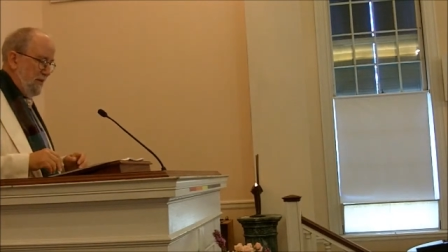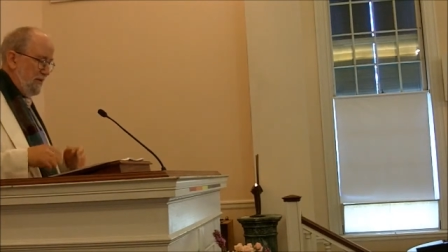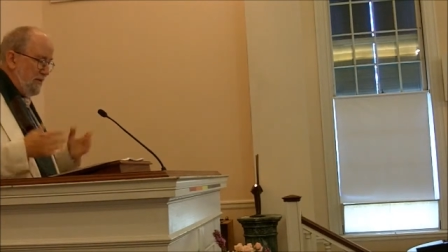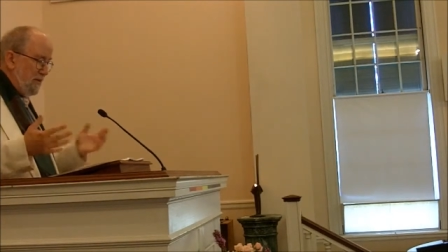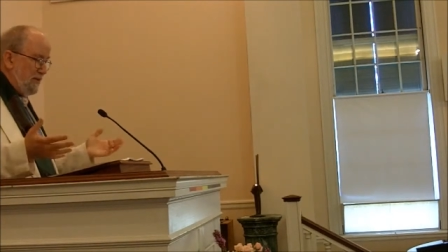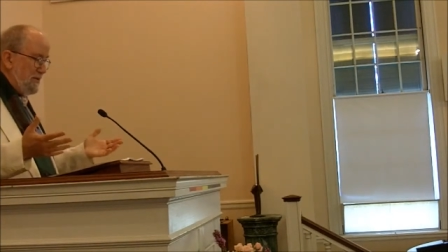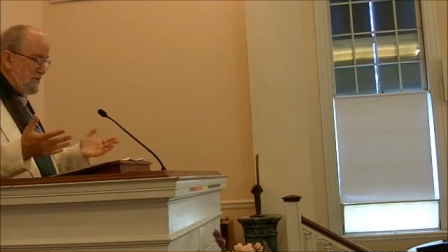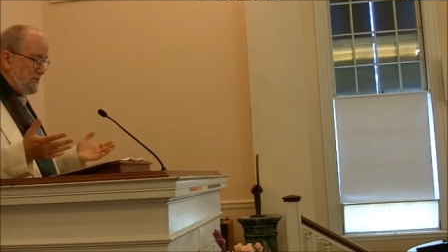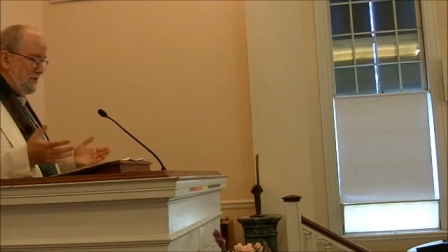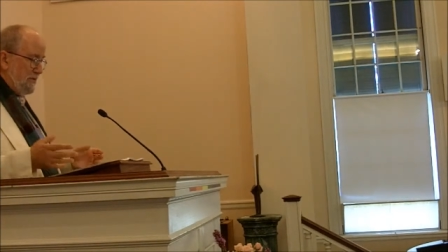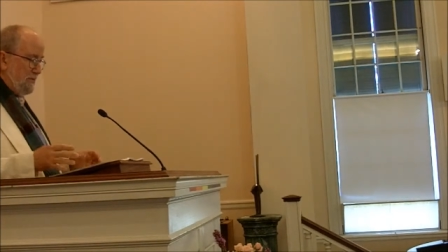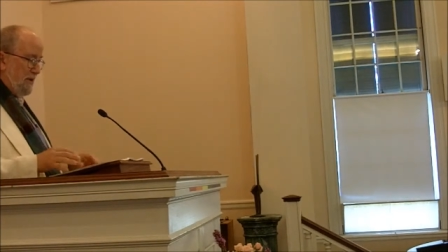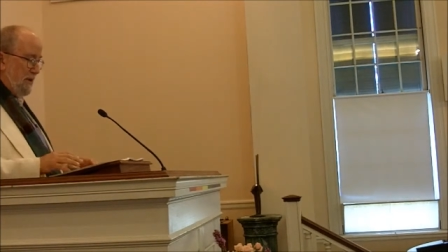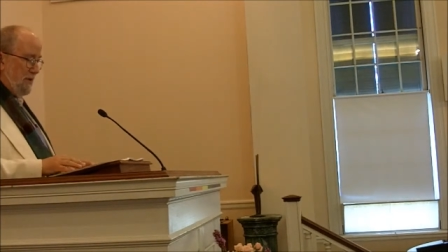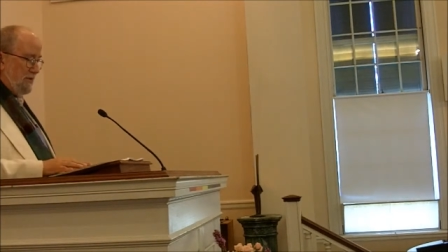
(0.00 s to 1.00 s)
The original
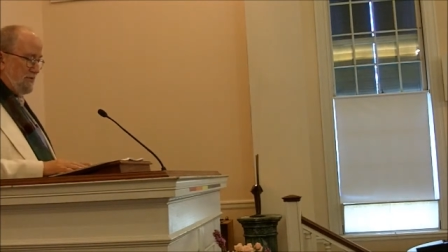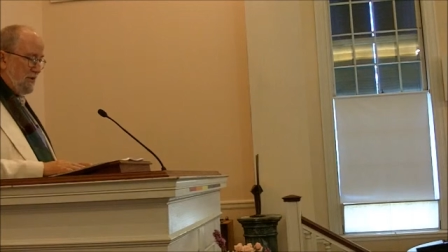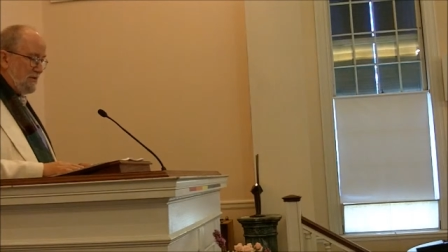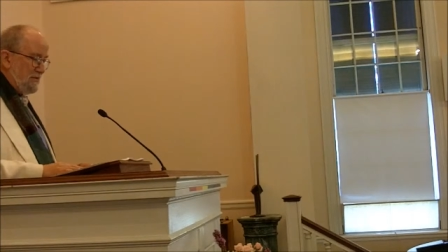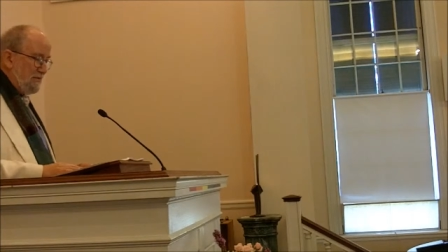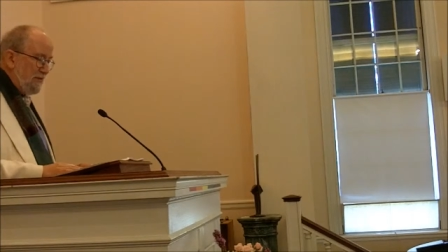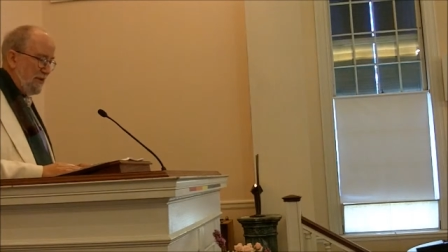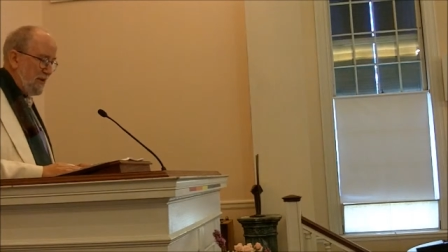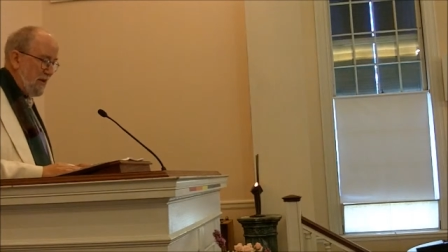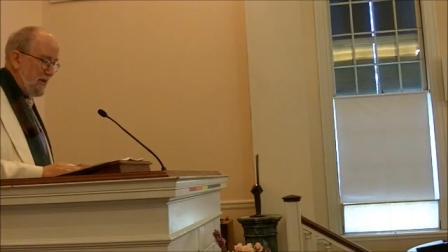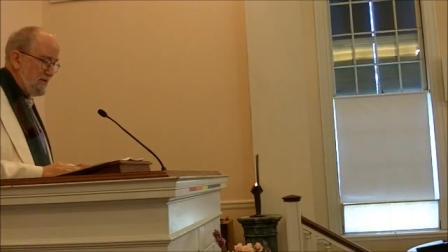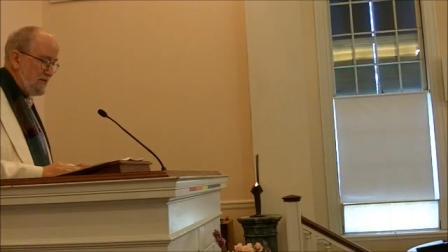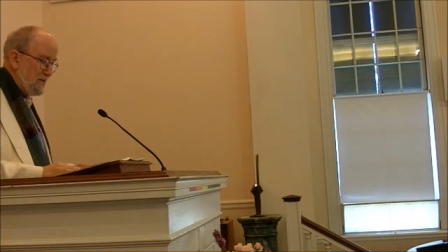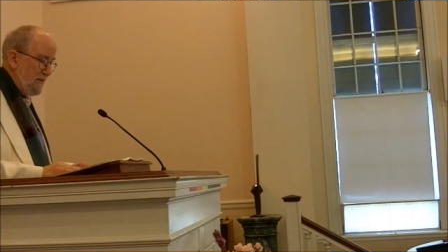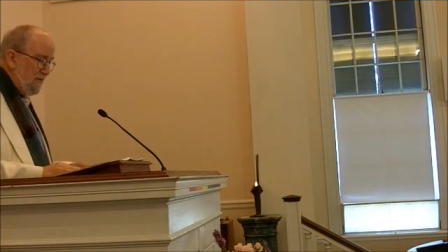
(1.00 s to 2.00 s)
moral
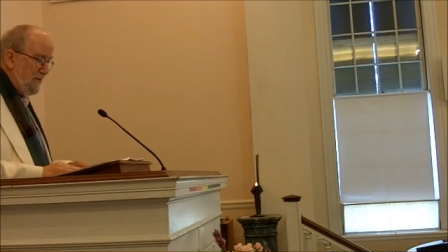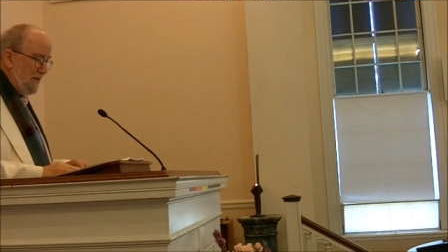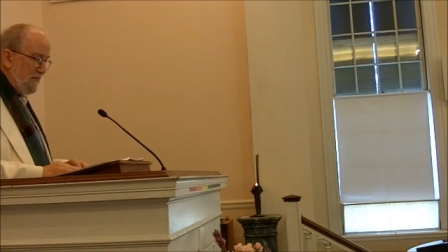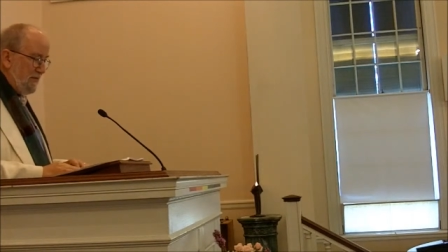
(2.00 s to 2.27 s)
justification